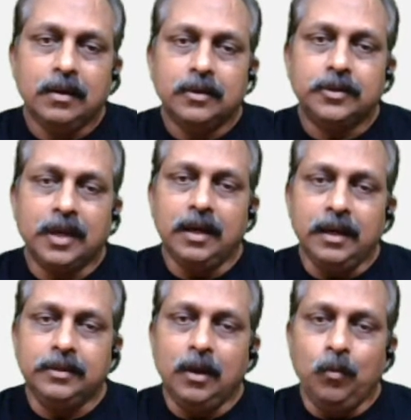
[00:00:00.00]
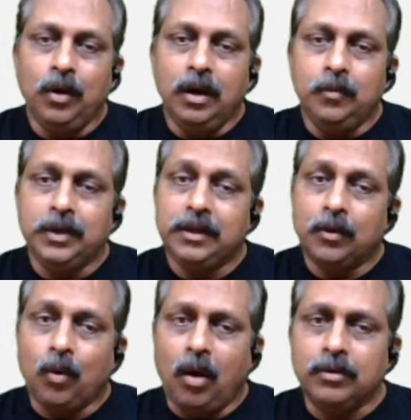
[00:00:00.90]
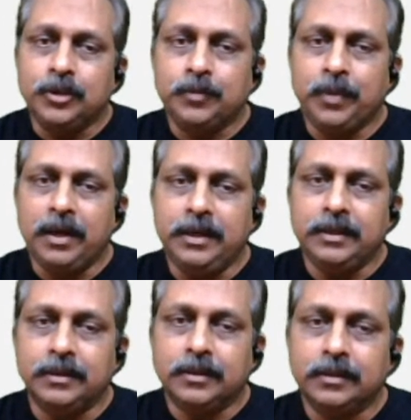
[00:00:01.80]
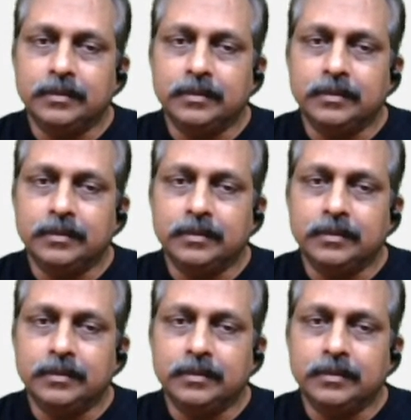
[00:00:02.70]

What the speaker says: Select the word with the wrong spelling.